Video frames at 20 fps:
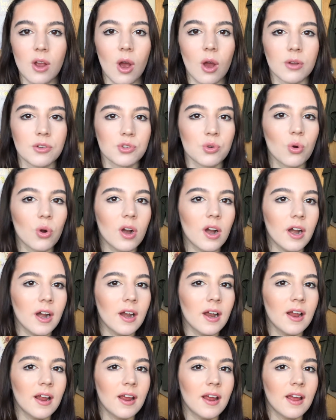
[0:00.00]

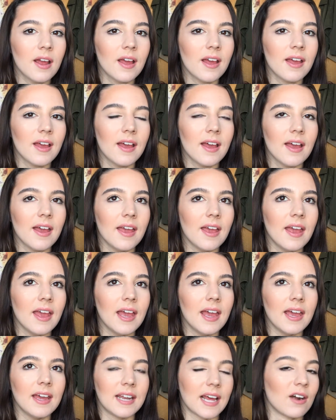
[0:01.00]
contour,
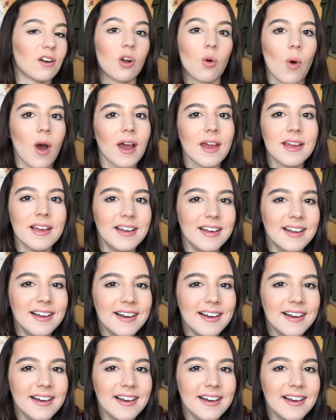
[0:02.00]
and I don't know why.